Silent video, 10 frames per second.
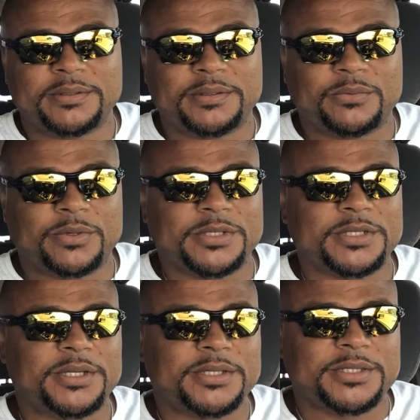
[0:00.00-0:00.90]
It wasn't
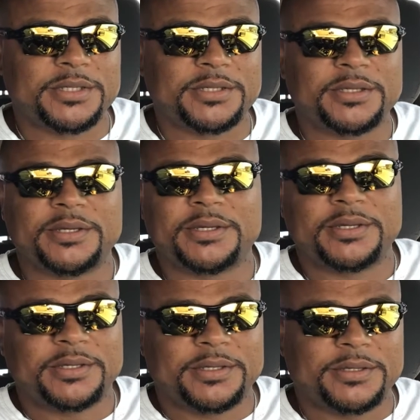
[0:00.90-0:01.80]
easy,
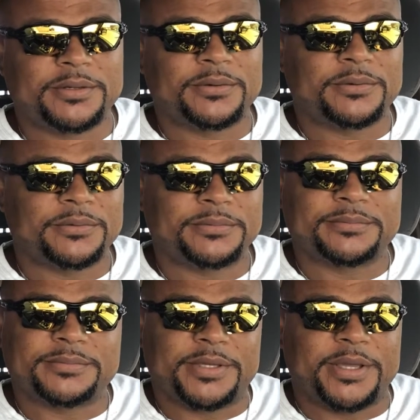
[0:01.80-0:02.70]
you know,
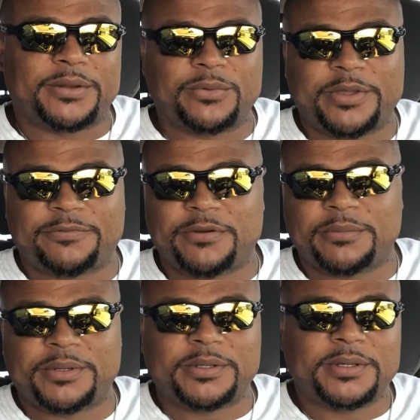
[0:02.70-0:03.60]
getting away from
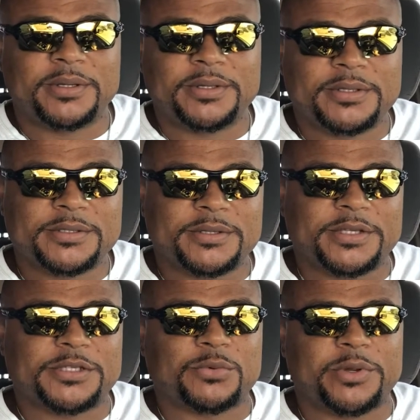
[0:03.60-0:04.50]
it. So I
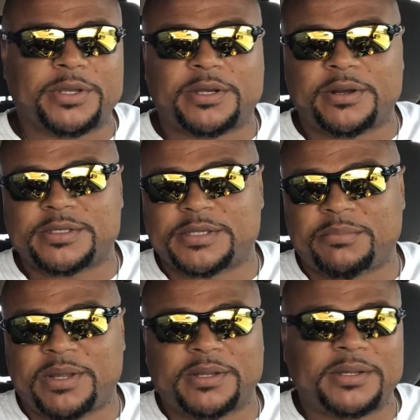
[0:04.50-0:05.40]
just want to encourage
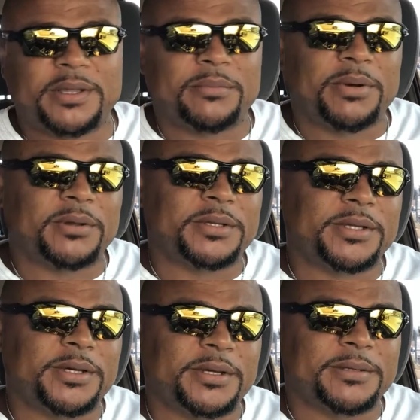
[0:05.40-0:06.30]
somebody today about
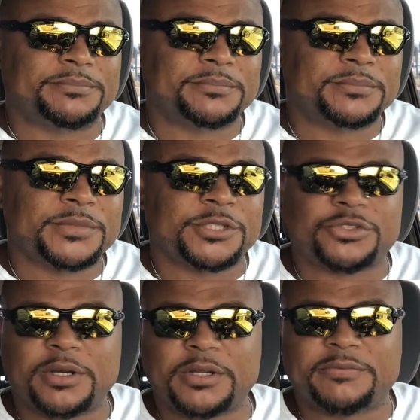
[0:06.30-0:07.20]
the
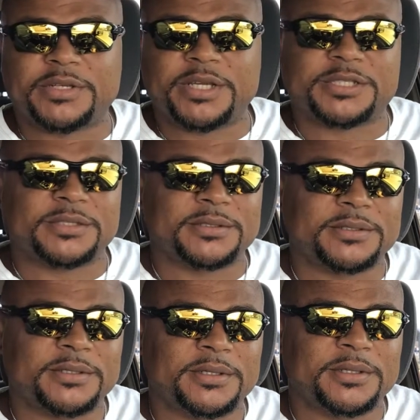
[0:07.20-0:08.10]
struggle of addiction.
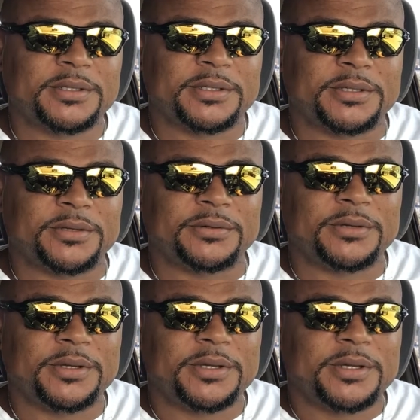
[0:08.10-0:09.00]
You know,
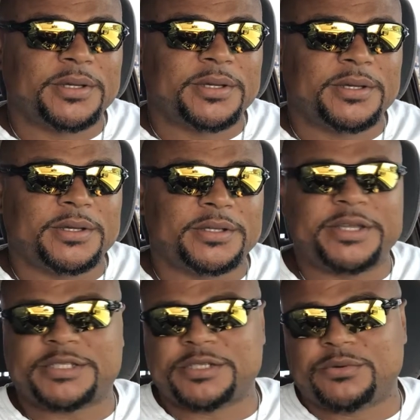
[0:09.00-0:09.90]

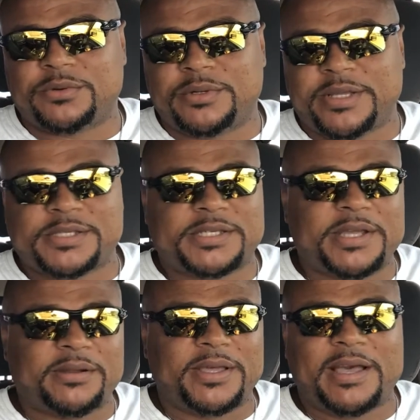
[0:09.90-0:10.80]
addiction don't
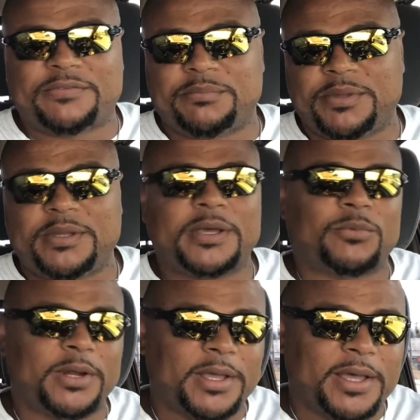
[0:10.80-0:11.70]
necessarily have to be like
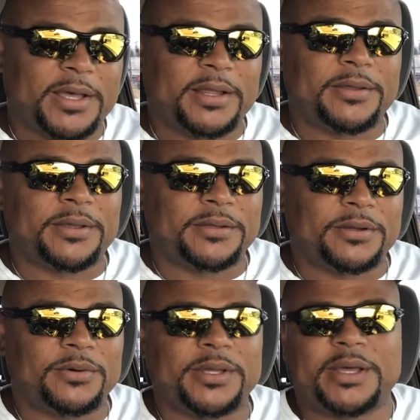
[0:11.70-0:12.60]
what I had.
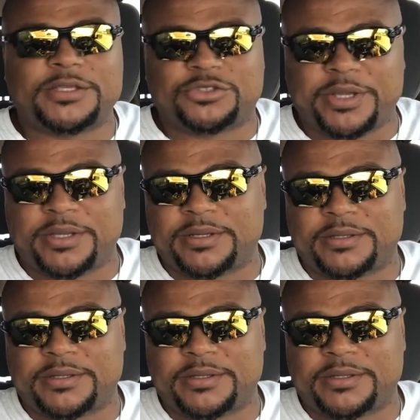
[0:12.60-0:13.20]
I drank.